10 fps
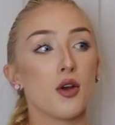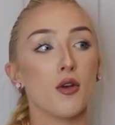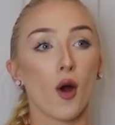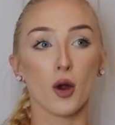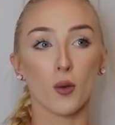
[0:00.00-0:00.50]

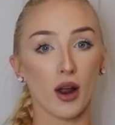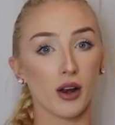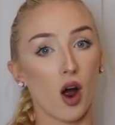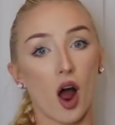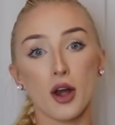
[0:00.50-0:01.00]
No
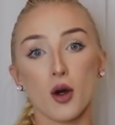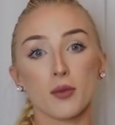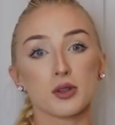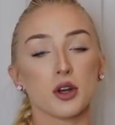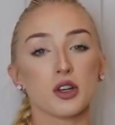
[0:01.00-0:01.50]
one. I know
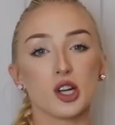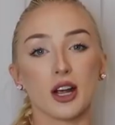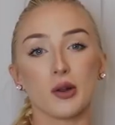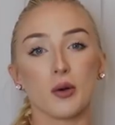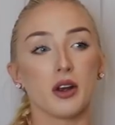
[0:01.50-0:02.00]
I'm so
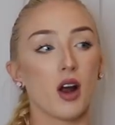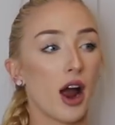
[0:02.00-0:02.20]
genuine.